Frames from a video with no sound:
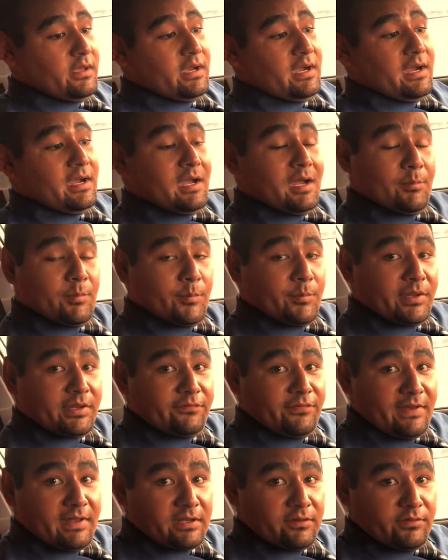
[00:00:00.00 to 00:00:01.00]
I'm a big
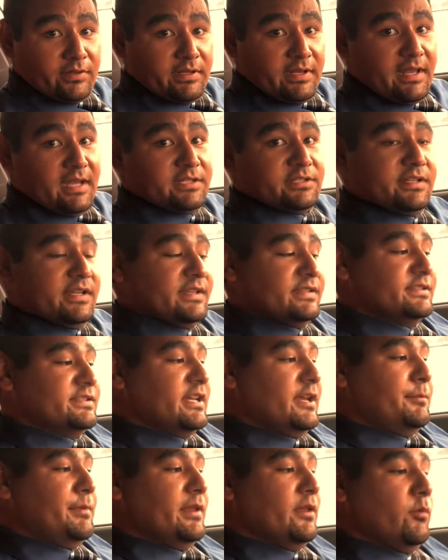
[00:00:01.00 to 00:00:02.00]
fan of it. It actually has
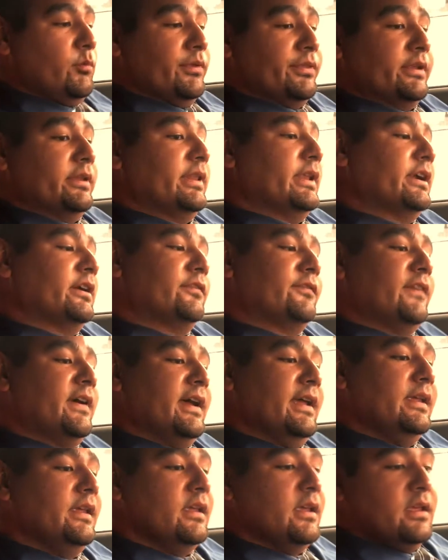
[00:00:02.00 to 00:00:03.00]
JBL with
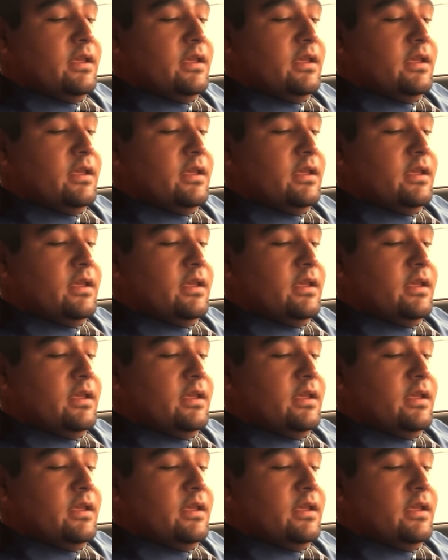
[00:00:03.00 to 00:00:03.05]
Clarify.